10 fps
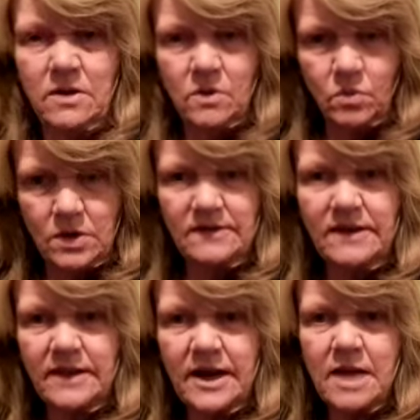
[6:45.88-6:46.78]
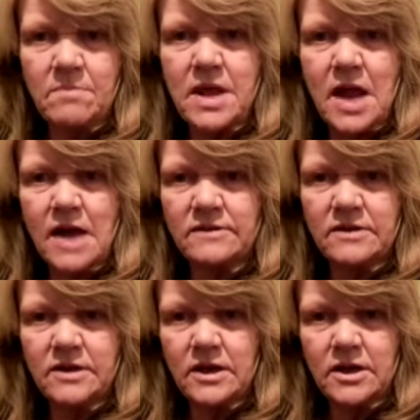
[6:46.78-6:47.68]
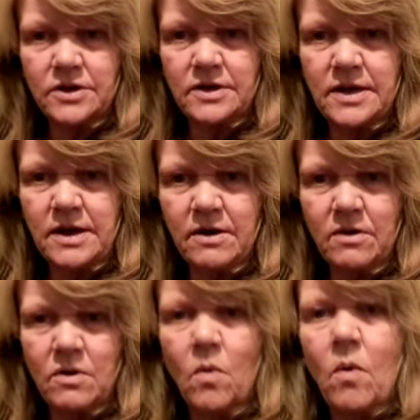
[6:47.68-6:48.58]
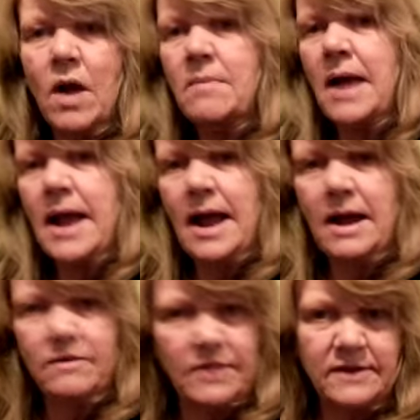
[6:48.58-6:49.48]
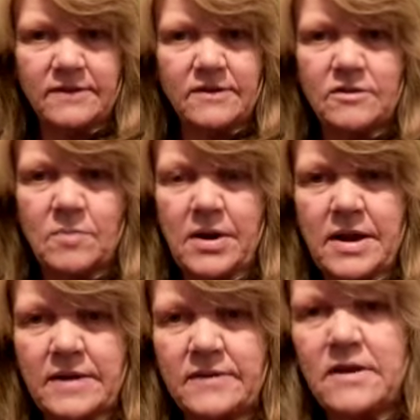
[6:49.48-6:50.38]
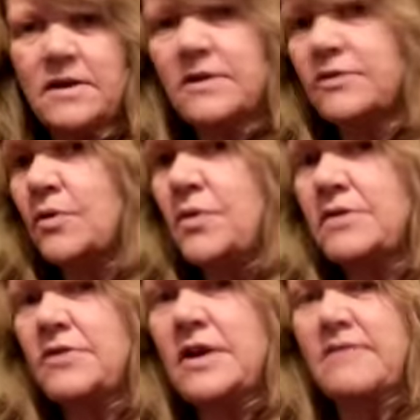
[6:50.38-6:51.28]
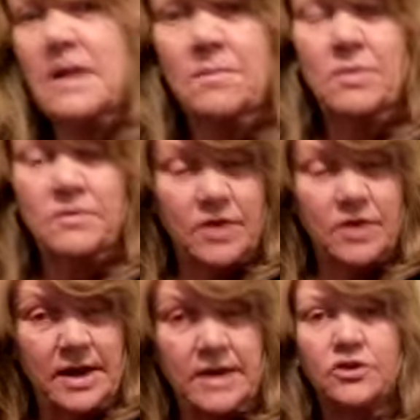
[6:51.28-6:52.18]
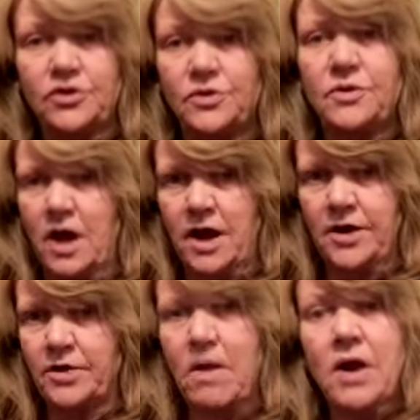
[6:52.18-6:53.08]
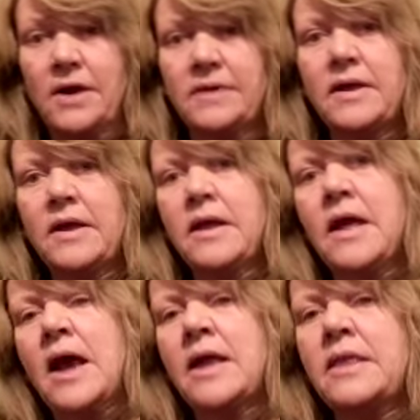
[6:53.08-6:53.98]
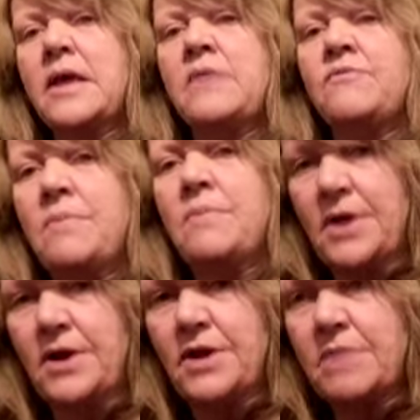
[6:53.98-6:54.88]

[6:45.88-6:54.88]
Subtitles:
What is it that I'm being asked to learn here? Why am I having this experience? So there's an example of getting to the higher mind. And then from there, you